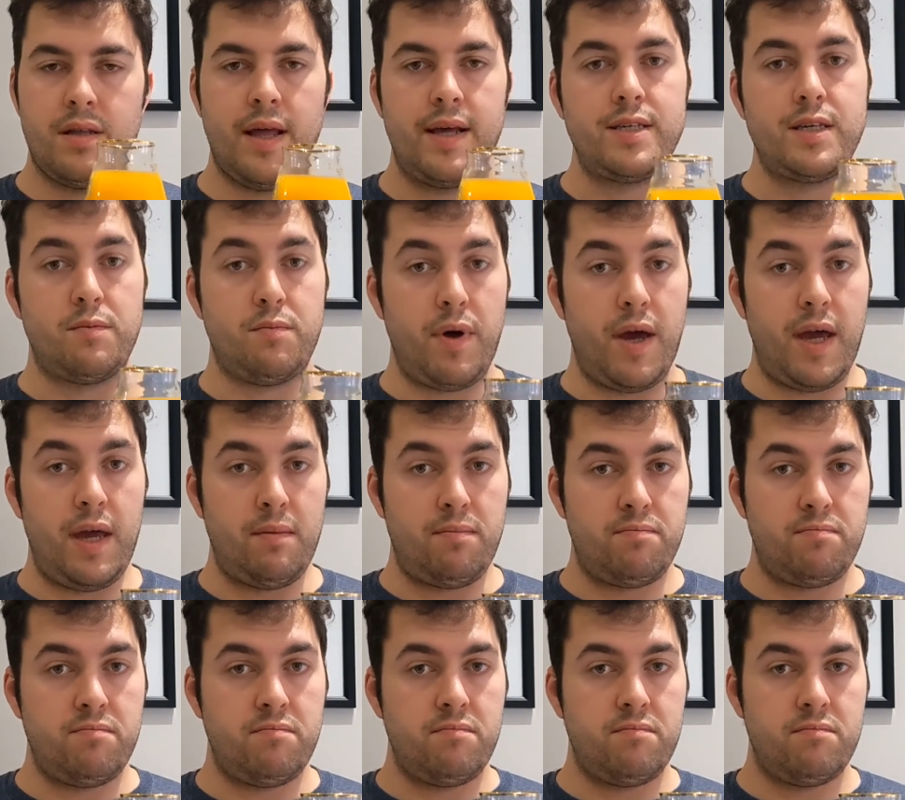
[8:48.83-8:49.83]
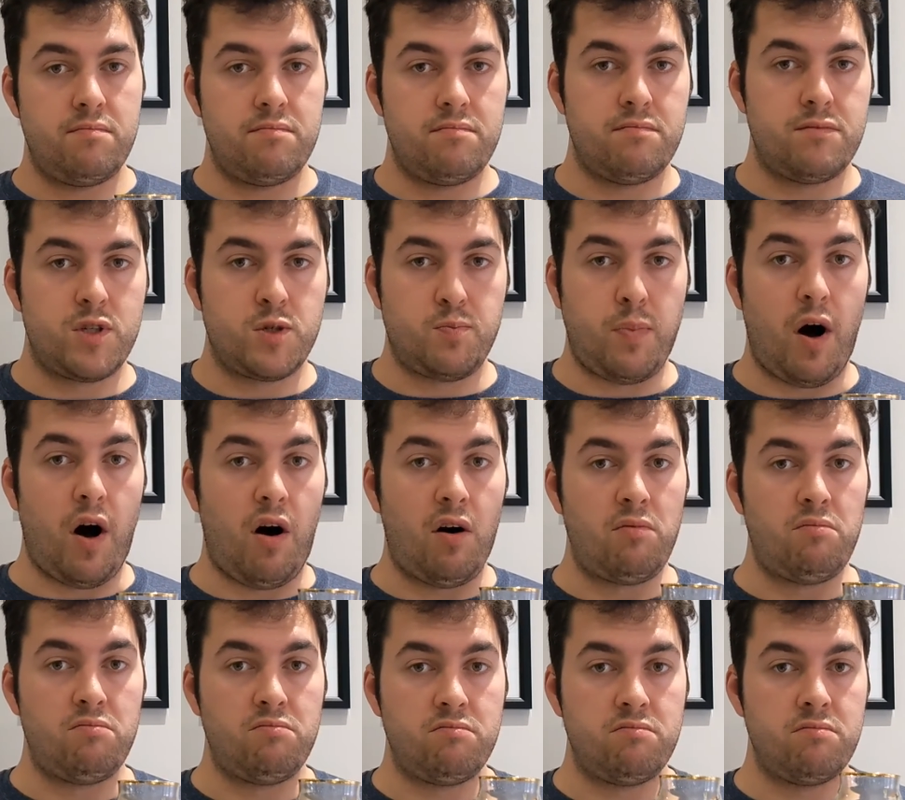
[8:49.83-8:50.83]
this would be
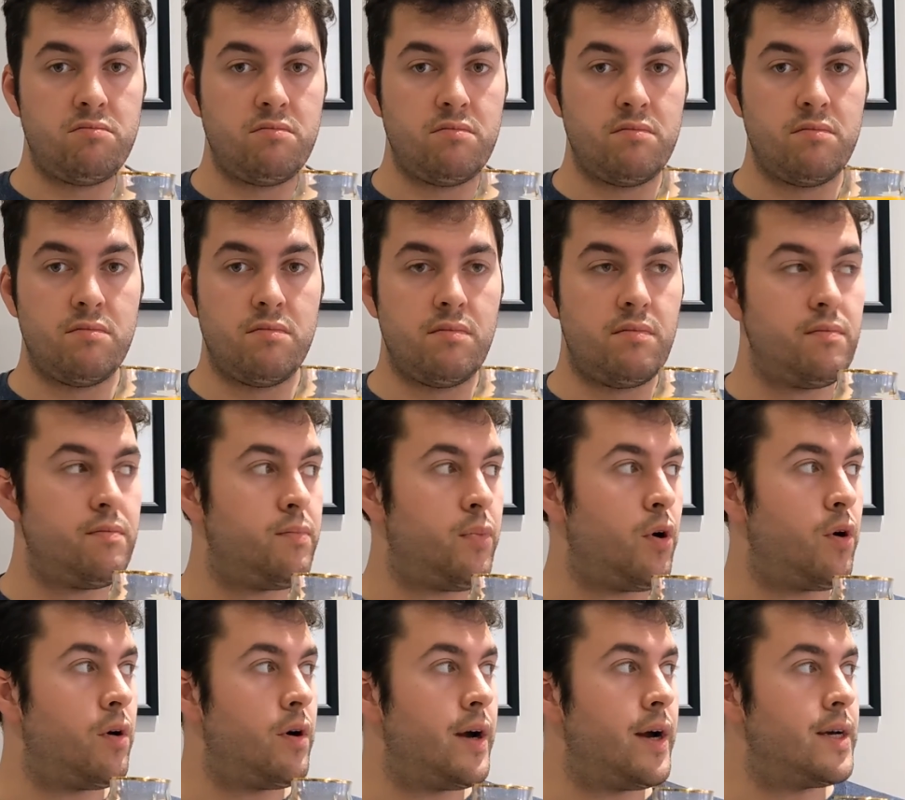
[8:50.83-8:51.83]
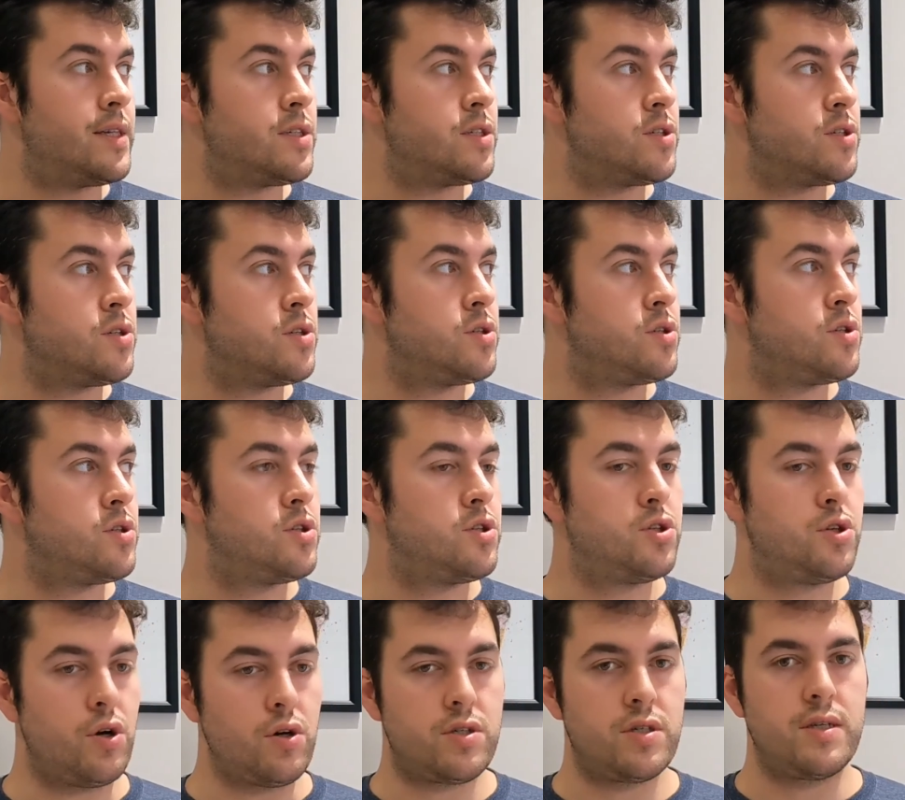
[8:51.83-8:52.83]
spot on, but it's
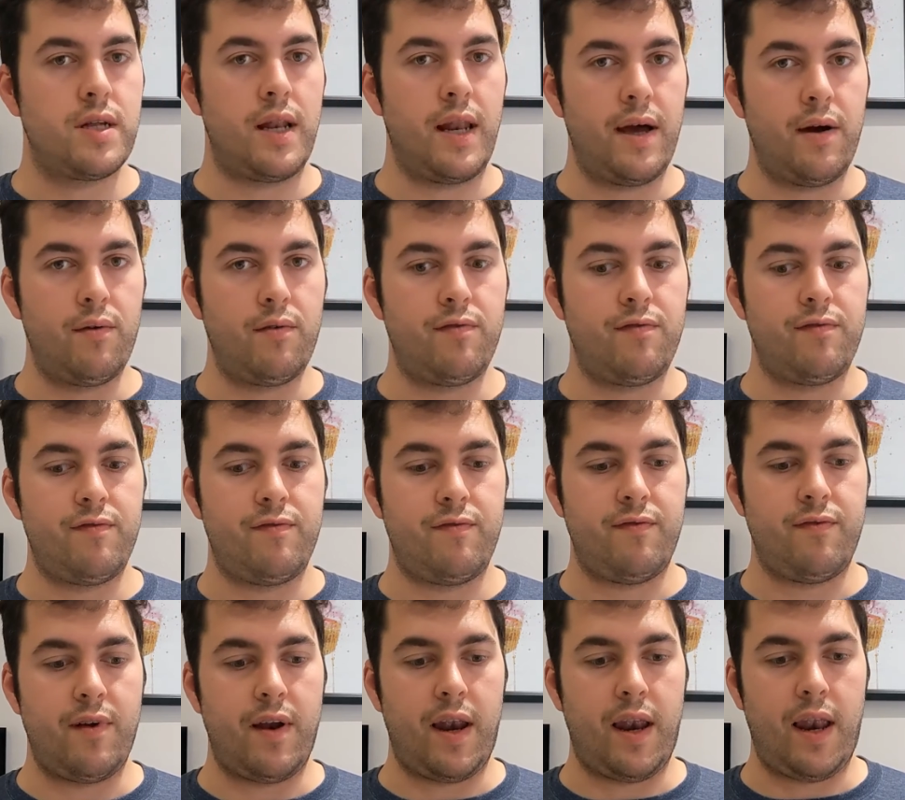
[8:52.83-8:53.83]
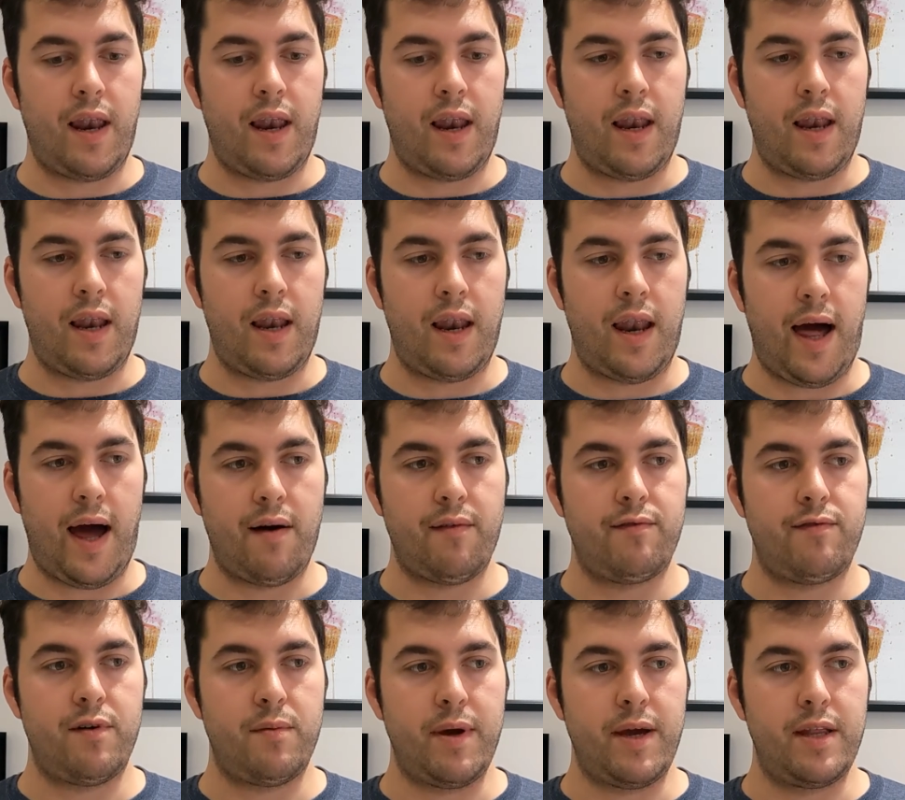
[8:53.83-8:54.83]
just a little
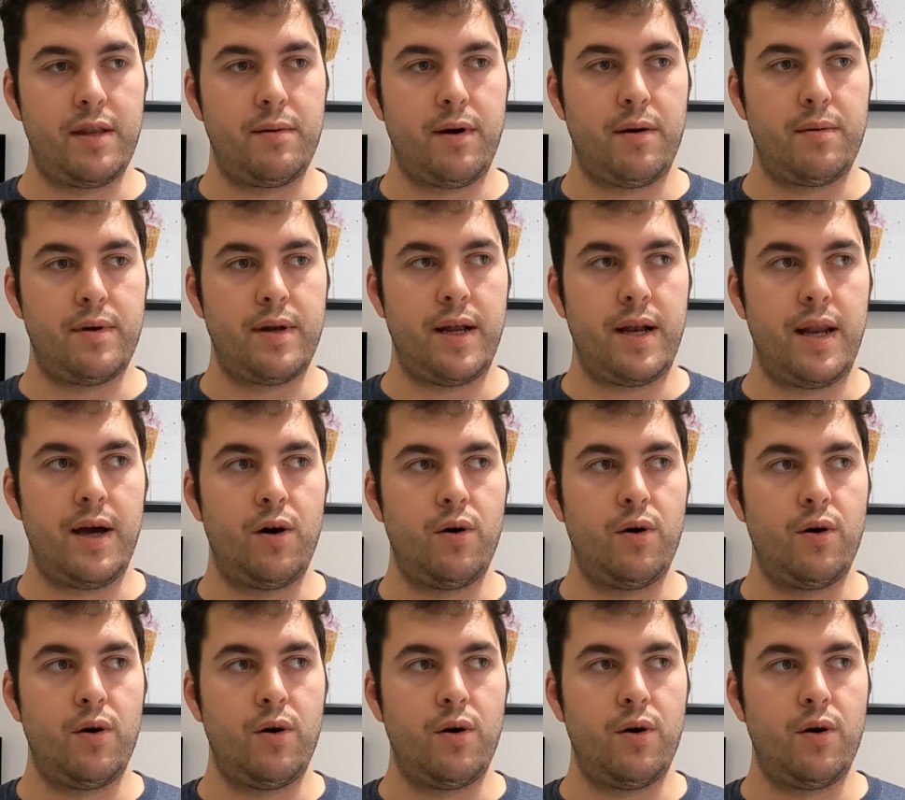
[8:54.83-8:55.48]
flat for me at the moment.